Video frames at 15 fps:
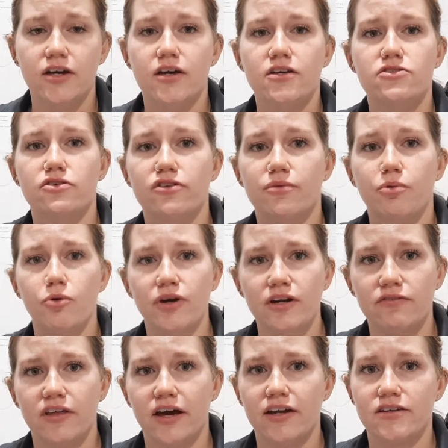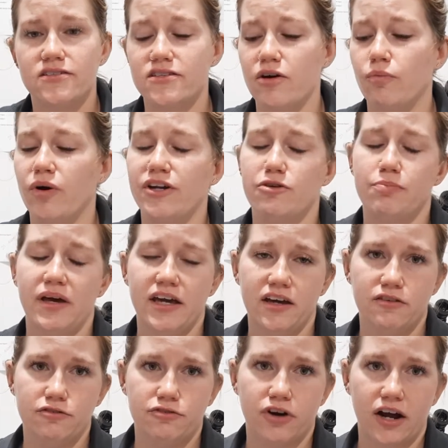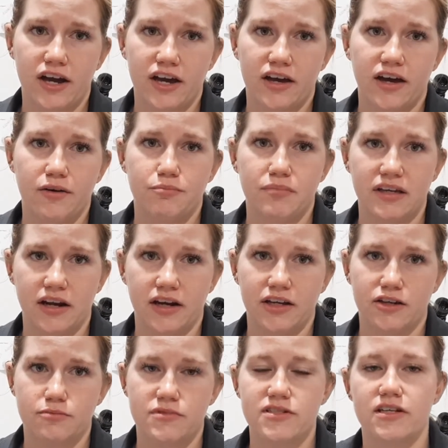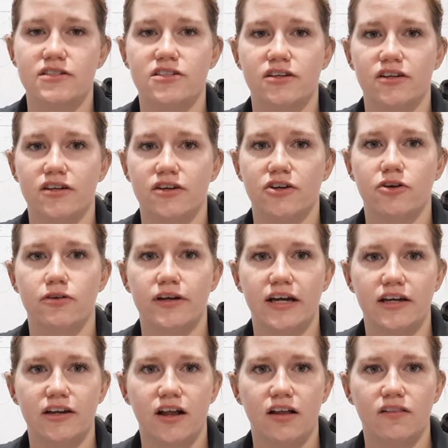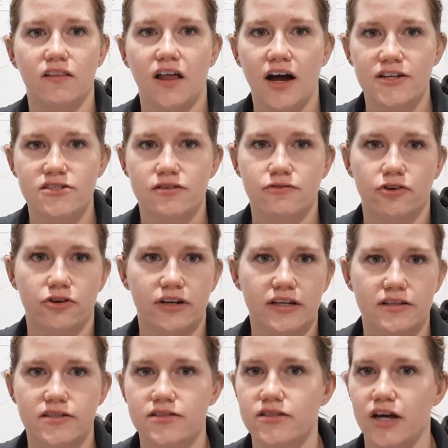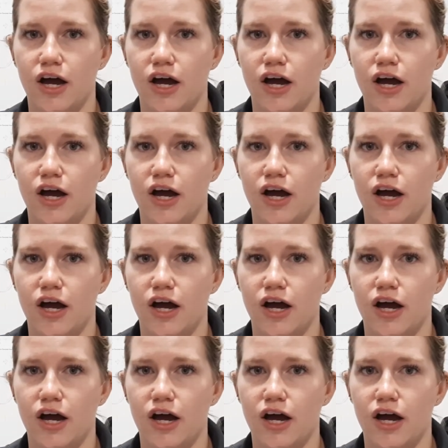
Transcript: So the point of that is when you pan fry meat items, it's going to create lots of grease,